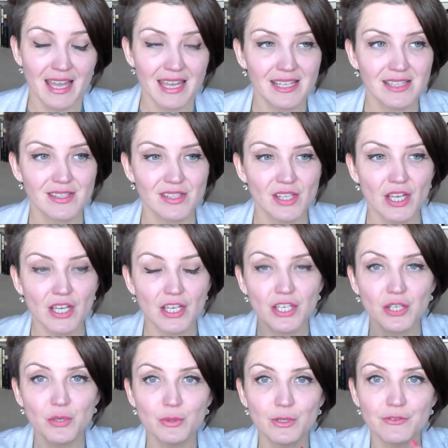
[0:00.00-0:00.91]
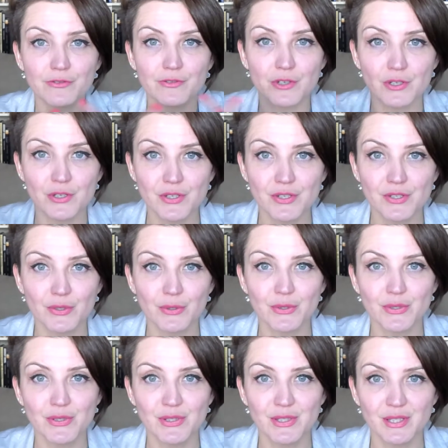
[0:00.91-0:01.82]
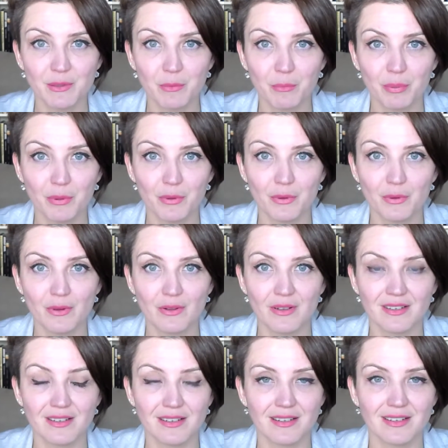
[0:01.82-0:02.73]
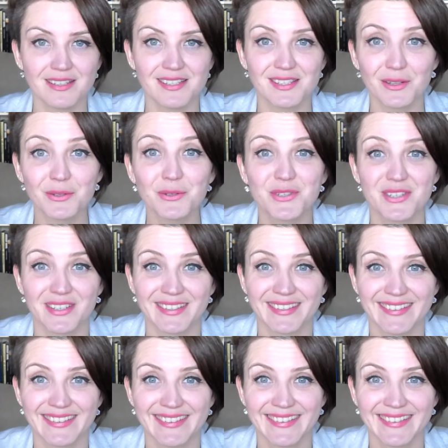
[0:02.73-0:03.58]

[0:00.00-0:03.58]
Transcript: It's a universal, simple solution.